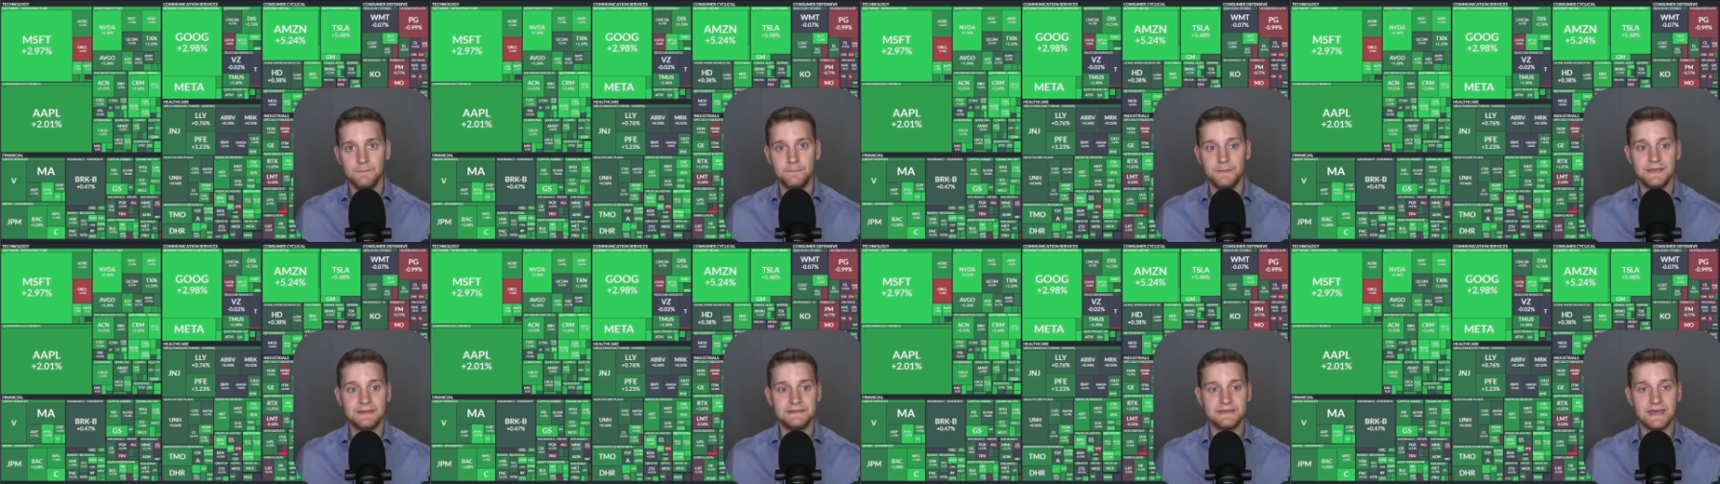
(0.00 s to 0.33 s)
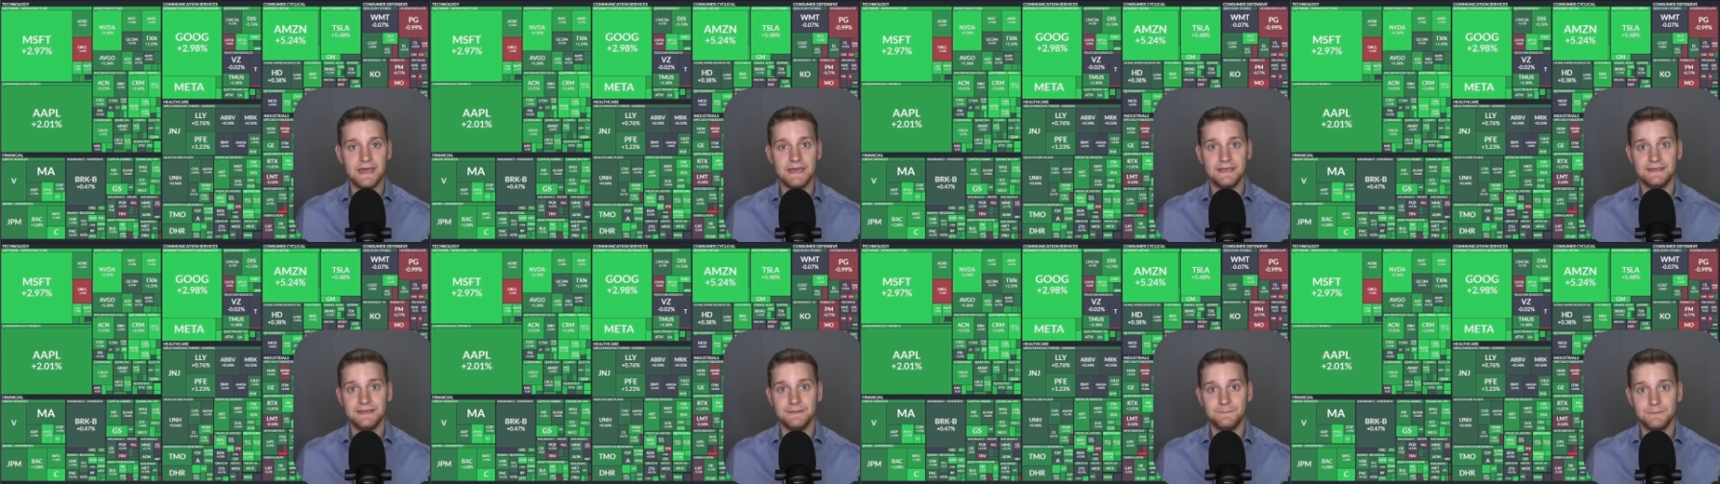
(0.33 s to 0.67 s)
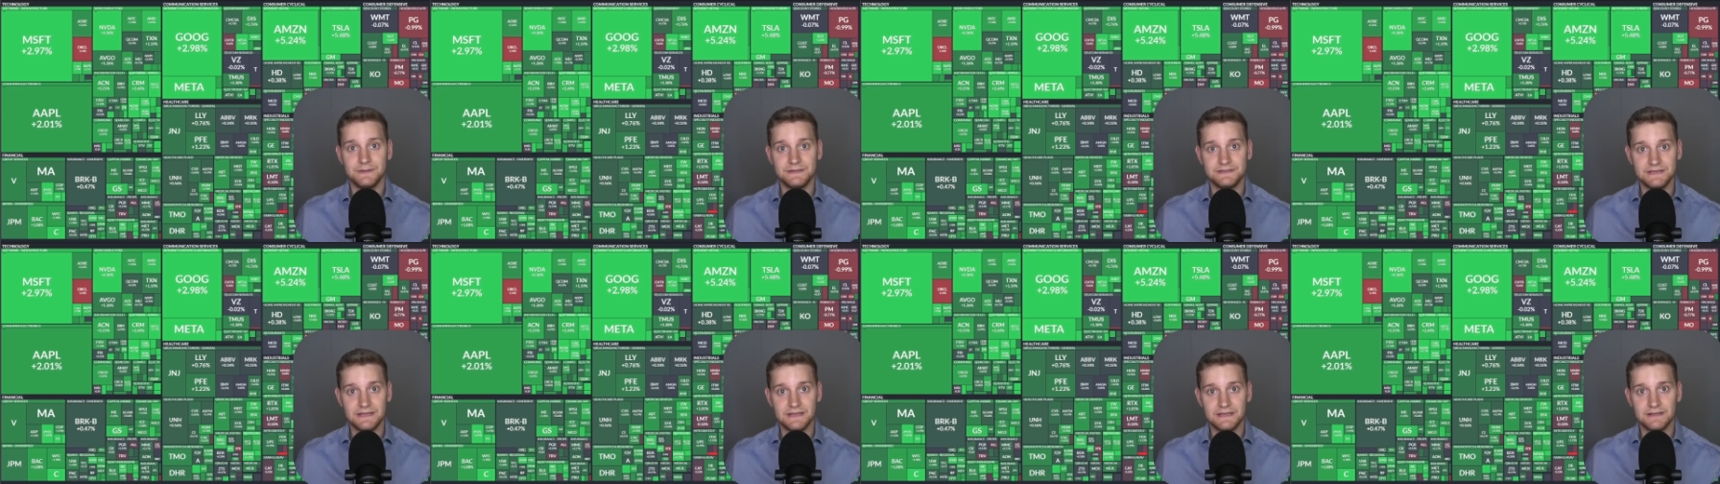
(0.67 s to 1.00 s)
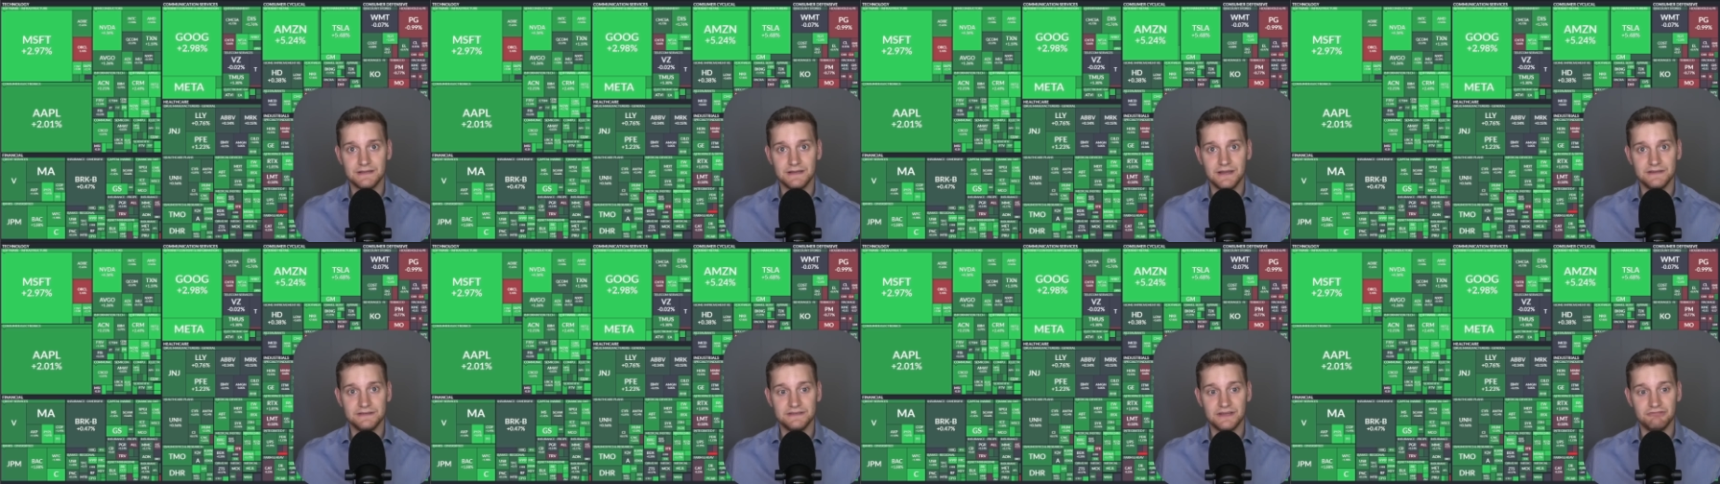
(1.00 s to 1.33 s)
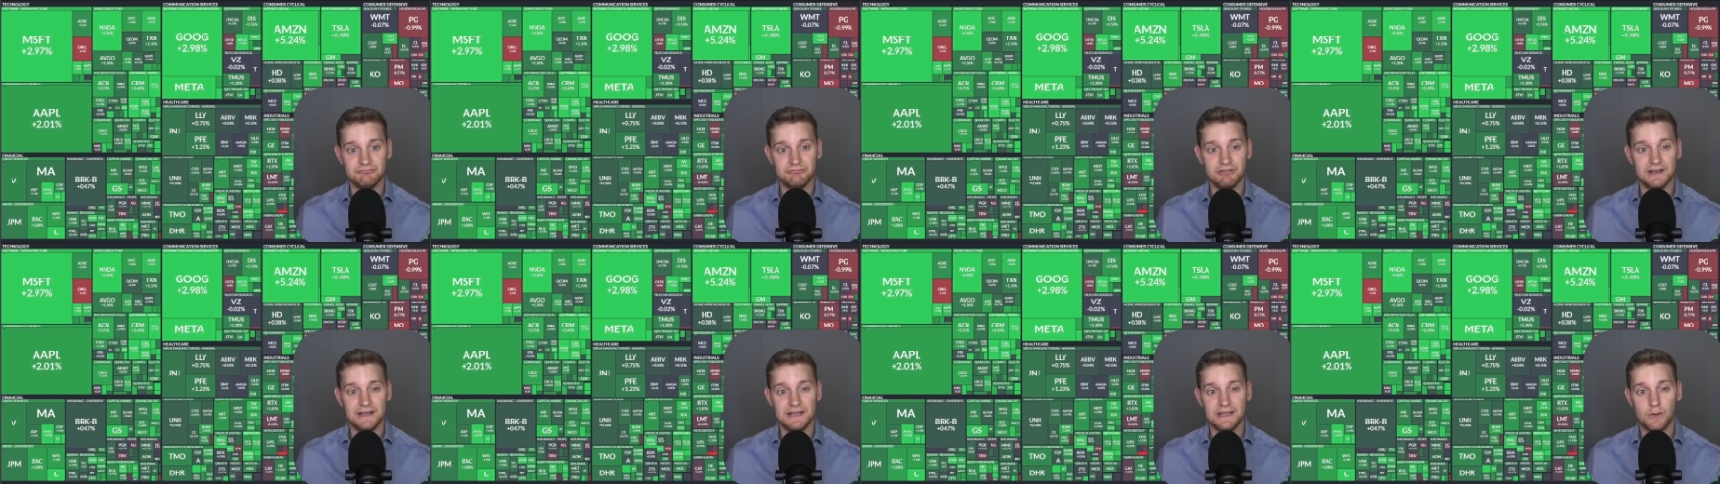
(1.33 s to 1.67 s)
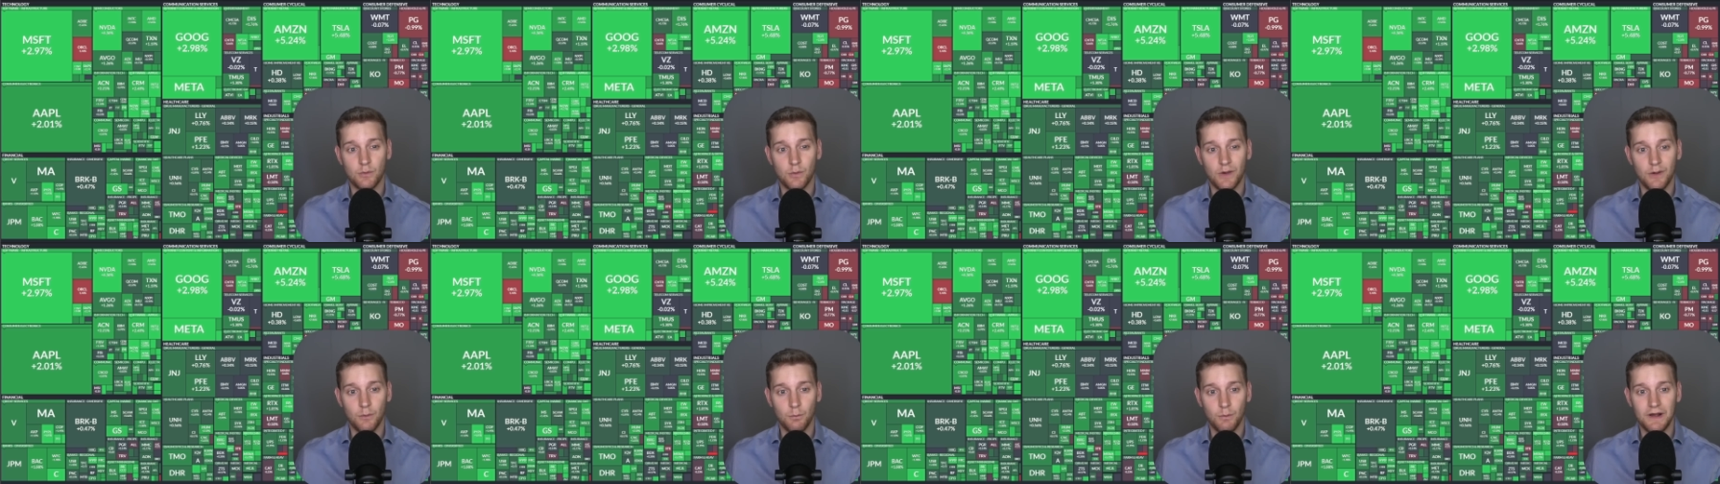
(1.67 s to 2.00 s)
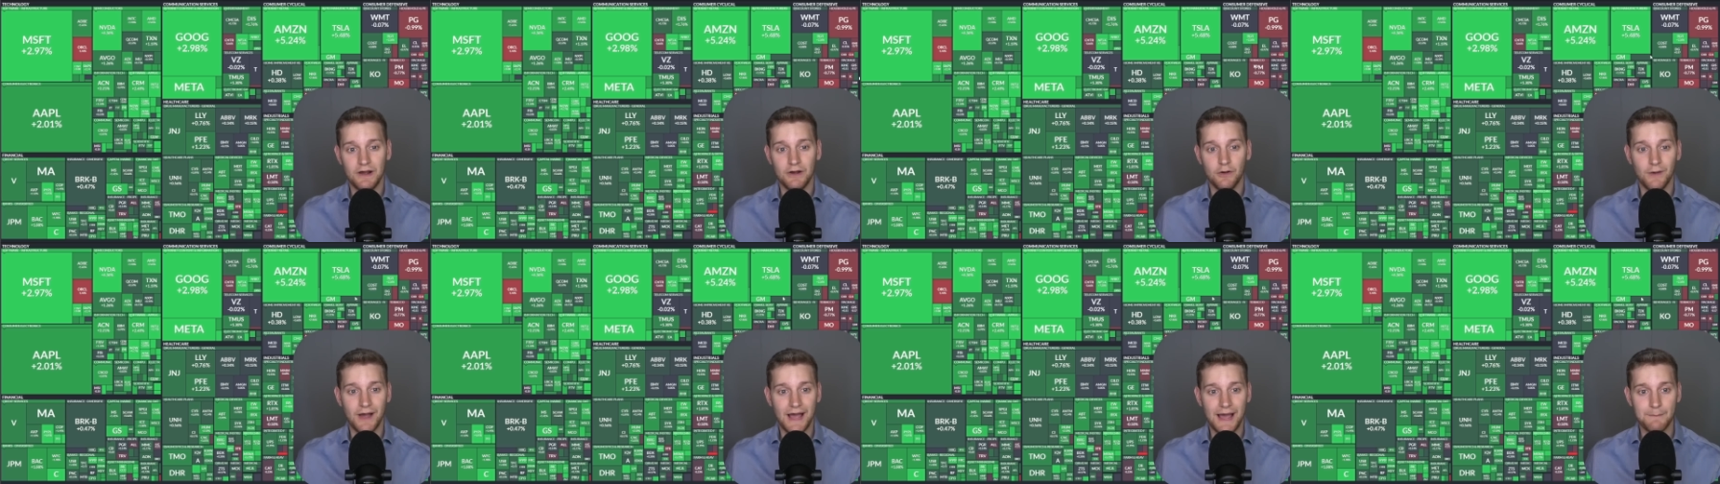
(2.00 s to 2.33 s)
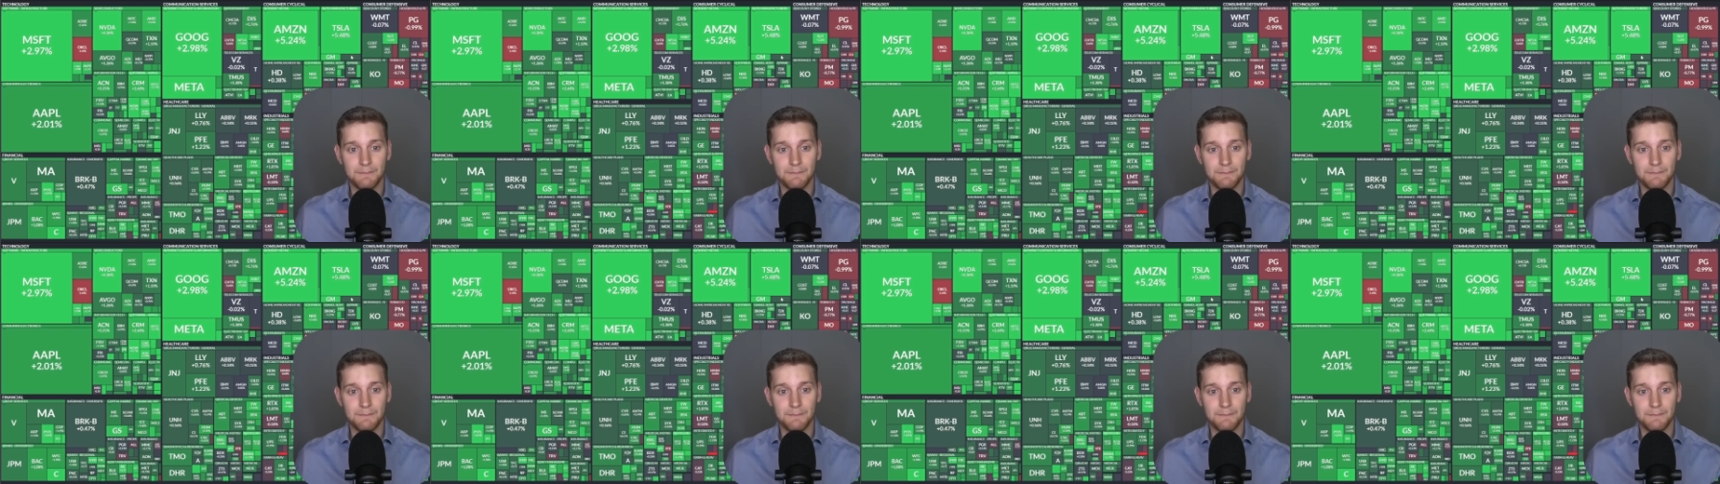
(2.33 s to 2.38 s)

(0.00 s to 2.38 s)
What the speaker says: Big tech in particular did really quite well.